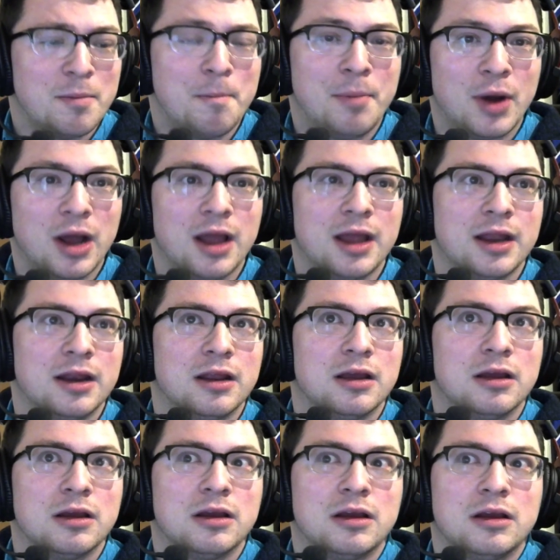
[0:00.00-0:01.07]
But
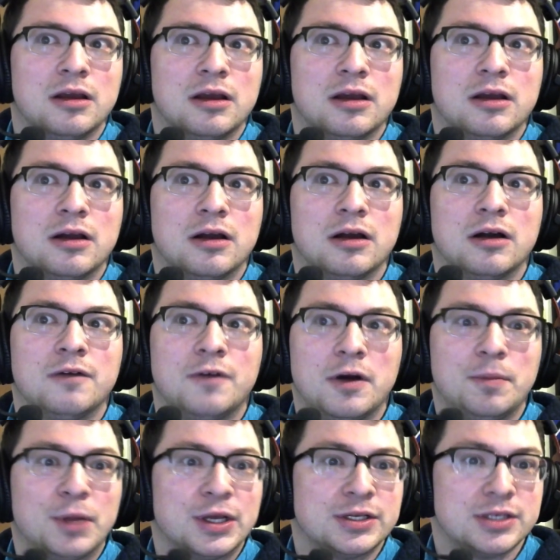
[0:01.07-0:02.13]
of all
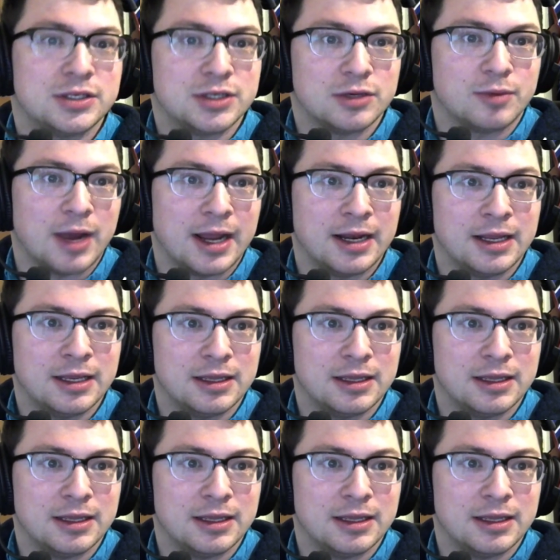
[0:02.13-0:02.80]
places, you're right.